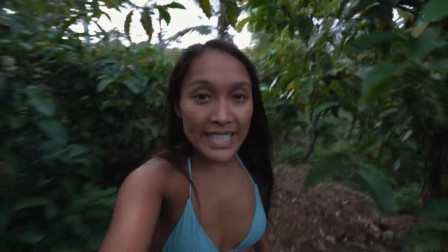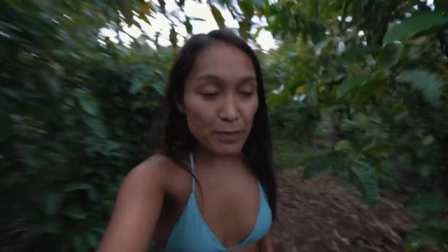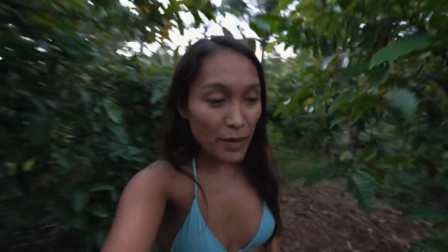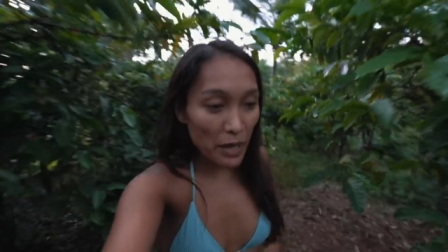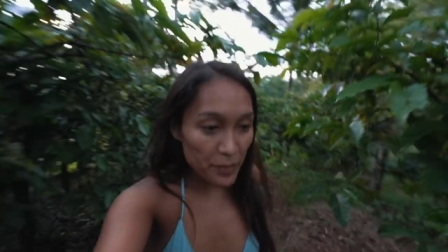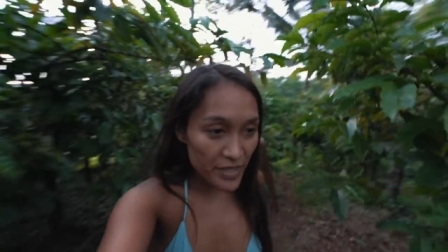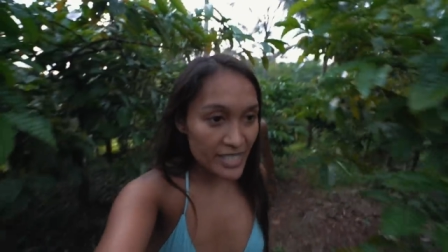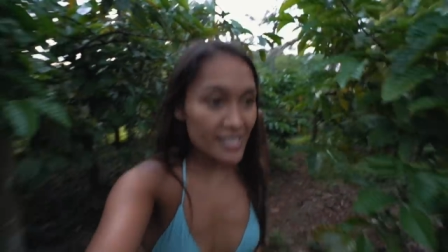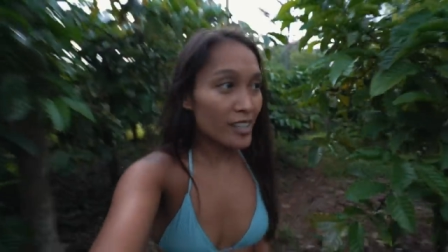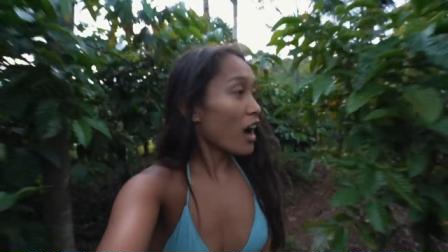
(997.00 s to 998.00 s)
deep up
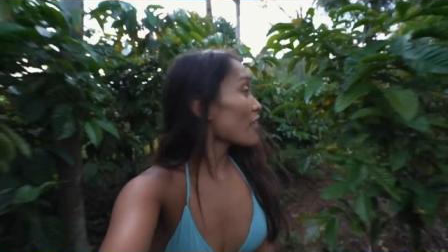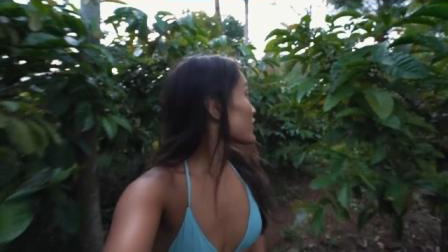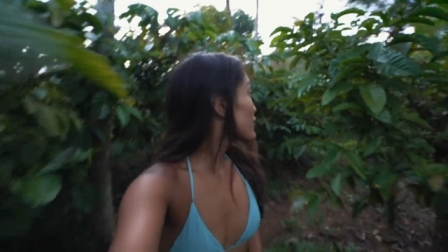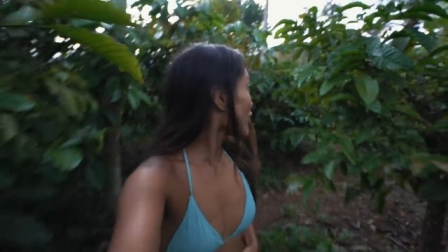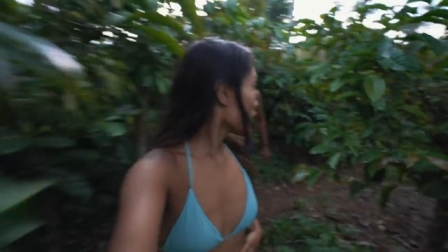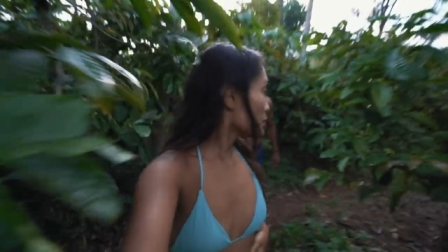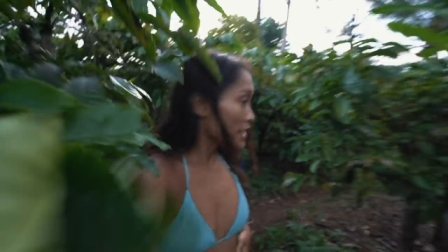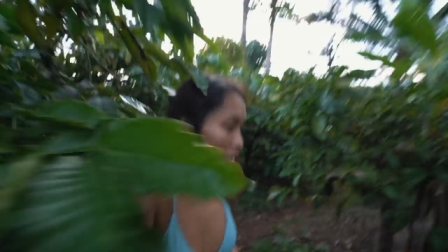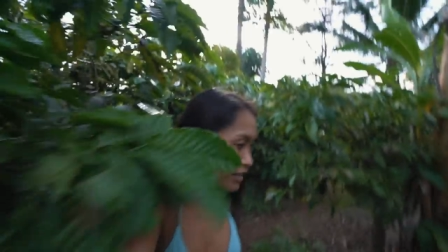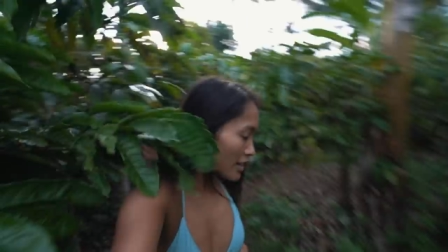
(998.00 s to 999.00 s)
this coffee farm.
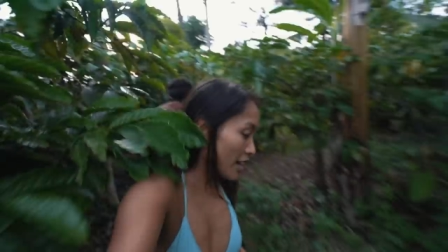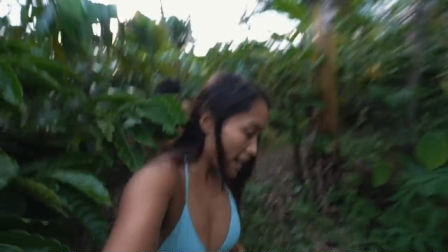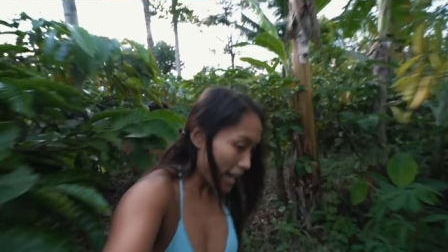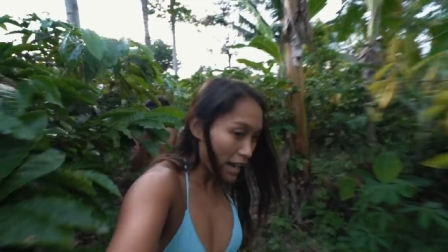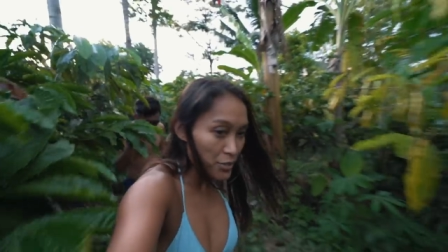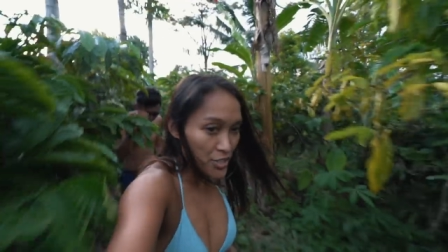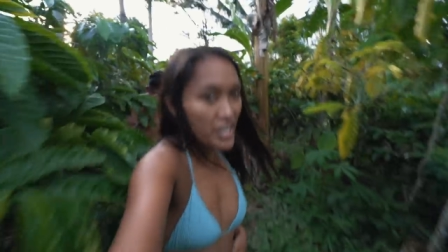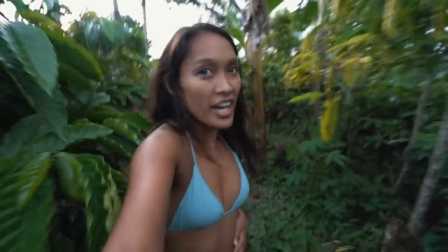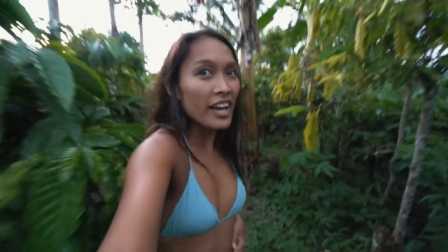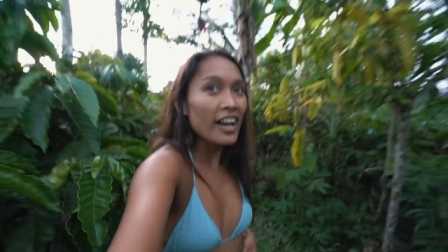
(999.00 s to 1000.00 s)

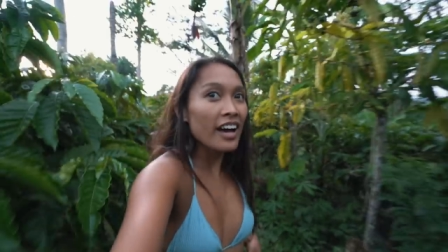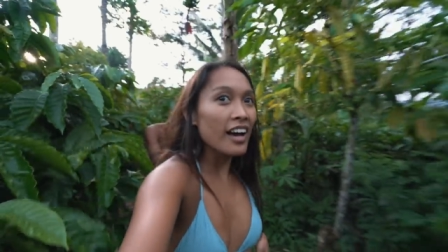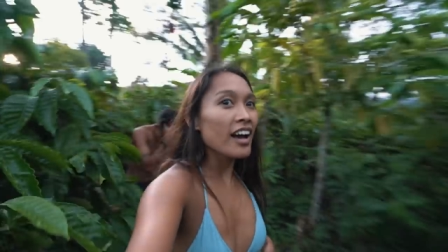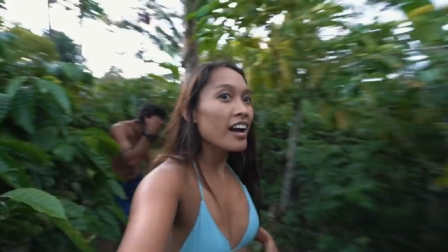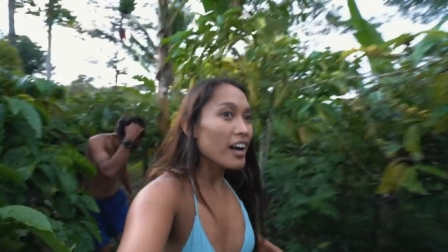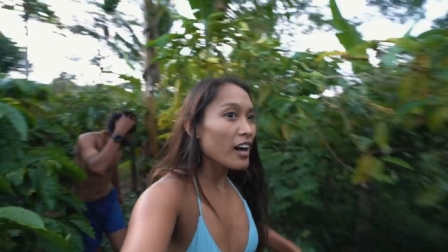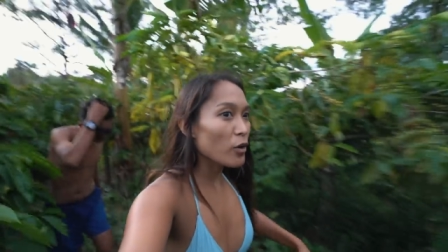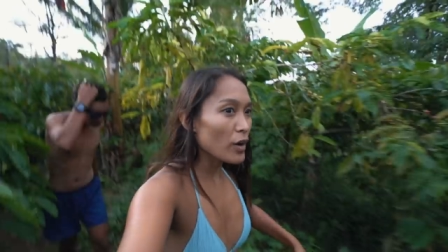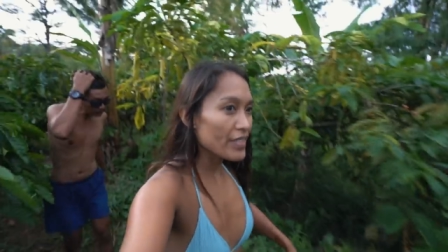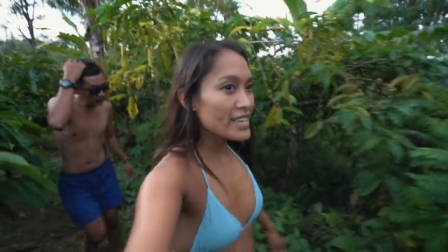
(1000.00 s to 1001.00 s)
Ouch.
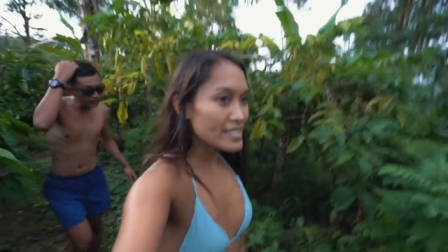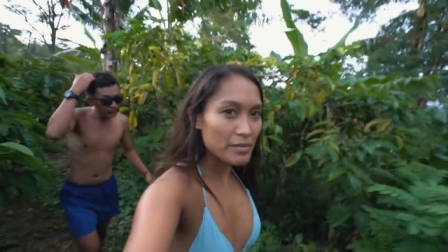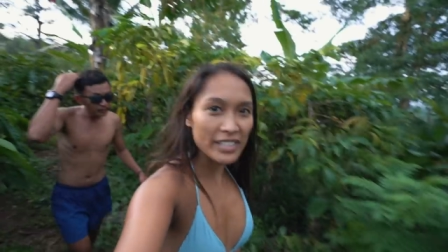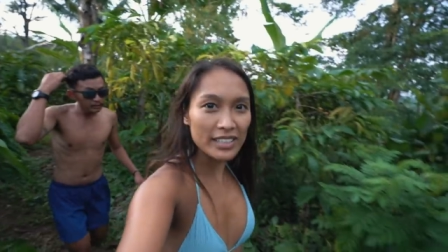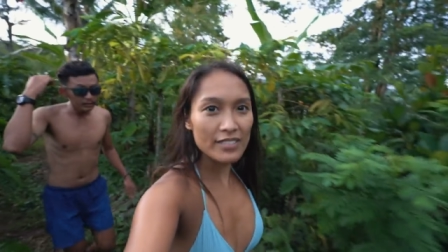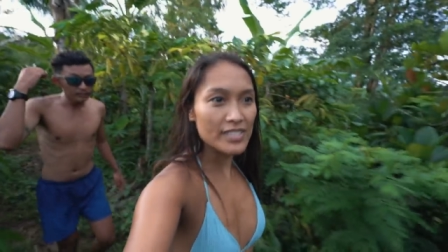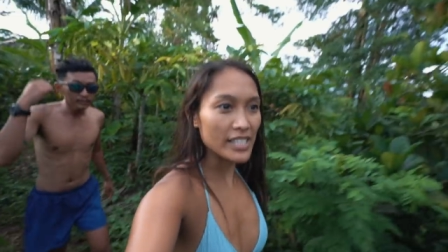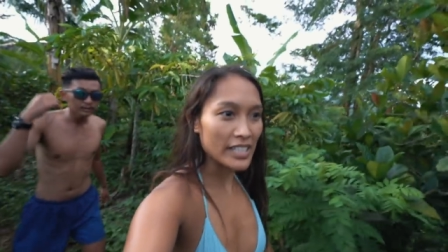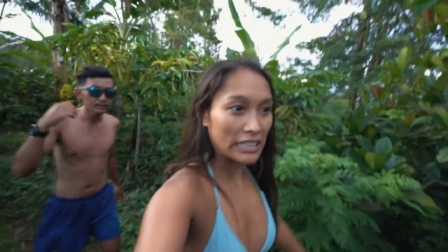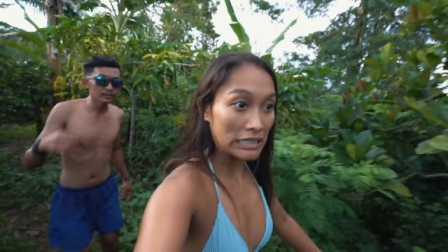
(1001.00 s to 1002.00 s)
Oh, I think somebody
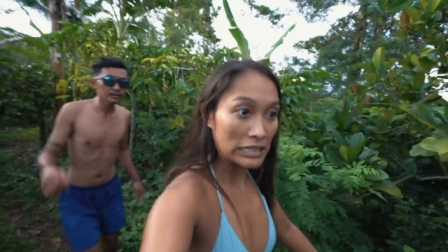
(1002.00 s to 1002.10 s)
lives here.